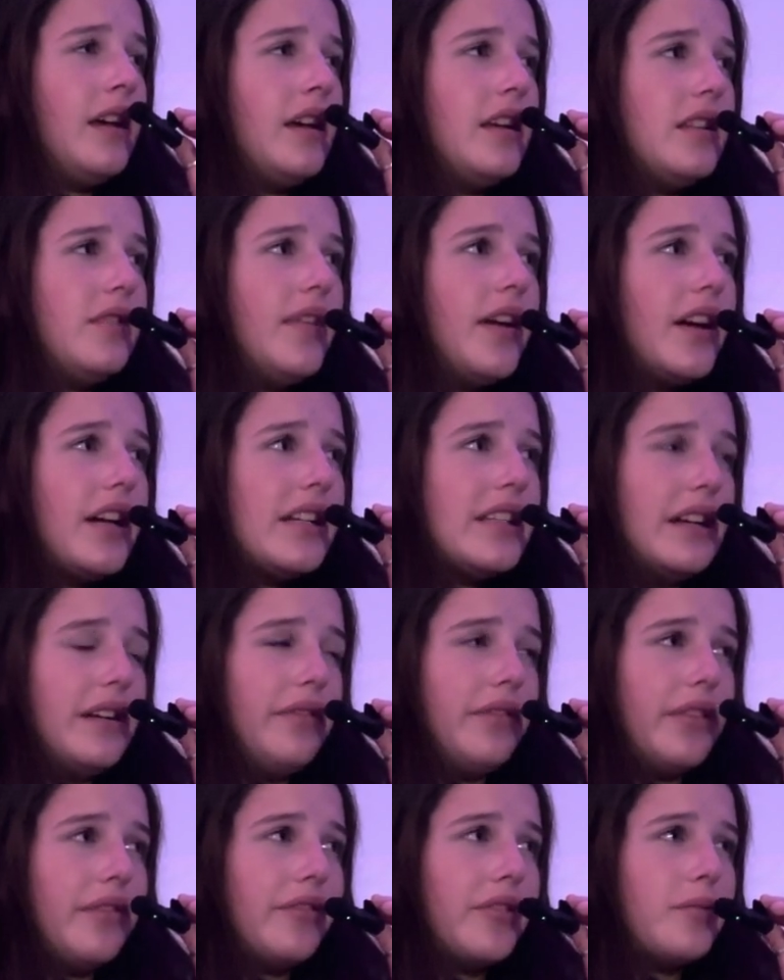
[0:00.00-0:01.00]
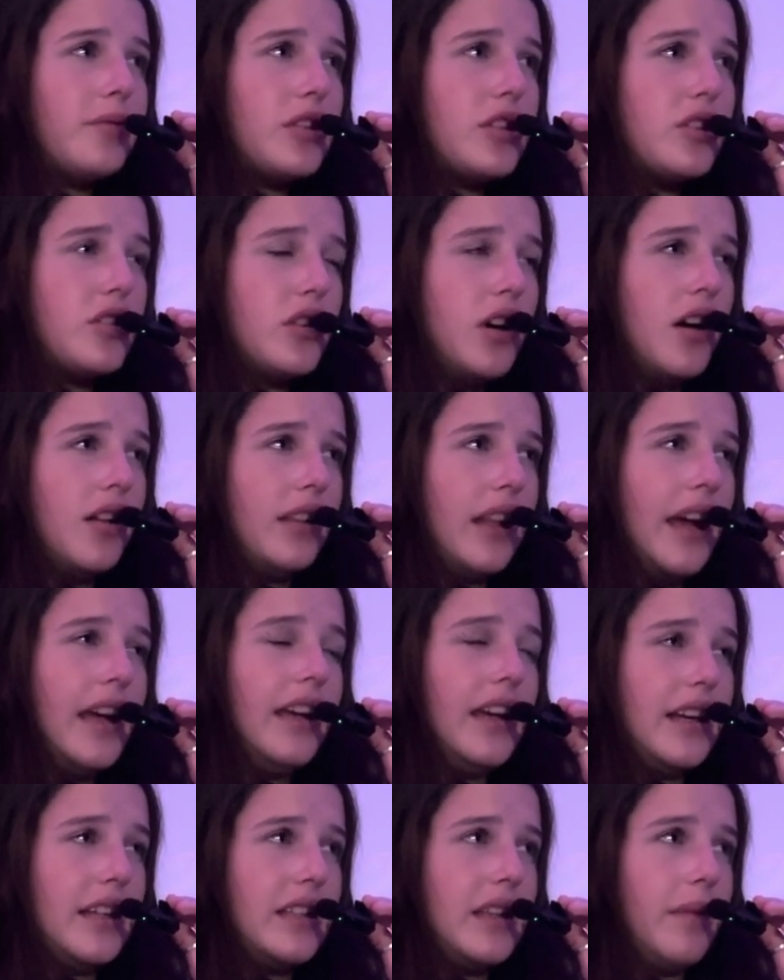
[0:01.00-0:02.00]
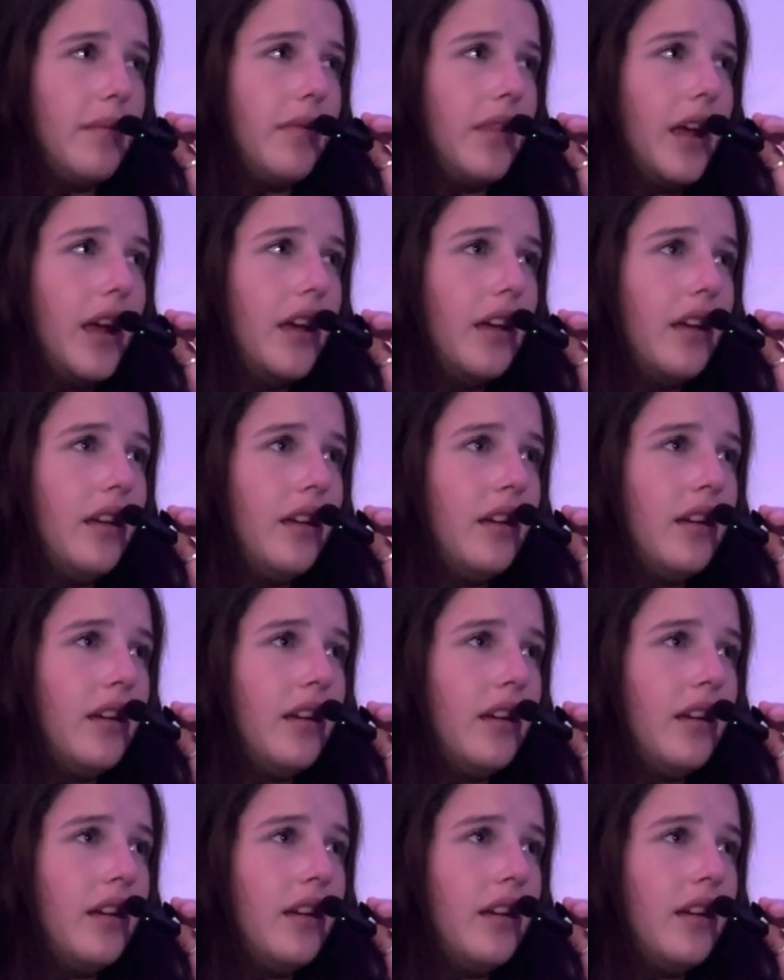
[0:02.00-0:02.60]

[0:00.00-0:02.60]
is very different from just not liking something.